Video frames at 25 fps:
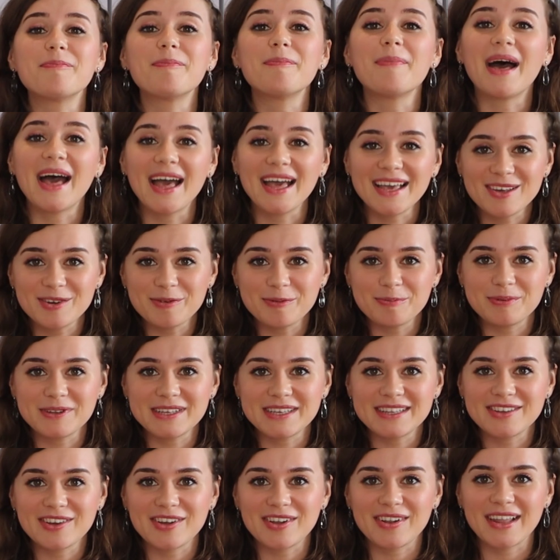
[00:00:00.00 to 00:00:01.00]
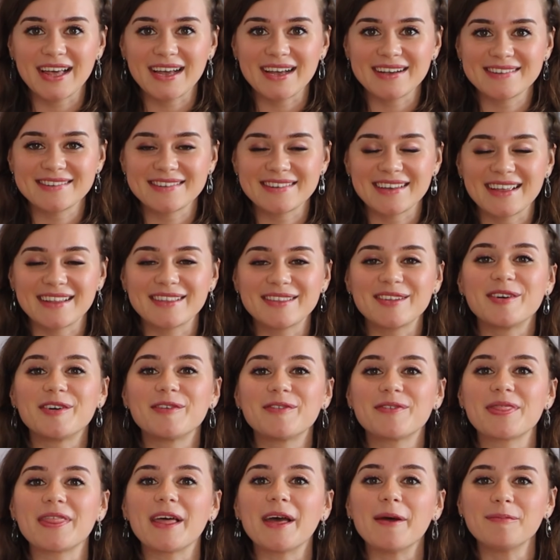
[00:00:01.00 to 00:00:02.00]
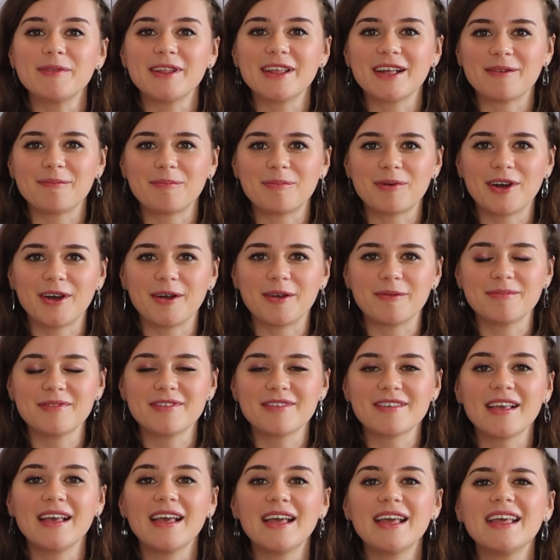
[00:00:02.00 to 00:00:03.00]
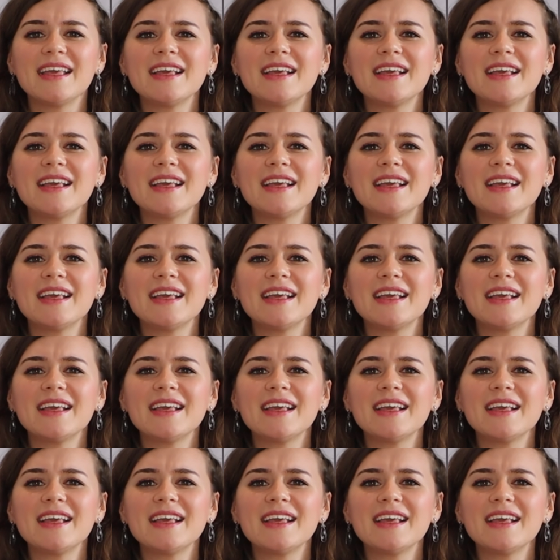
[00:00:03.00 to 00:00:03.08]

my complete collection of thumbnail prompts,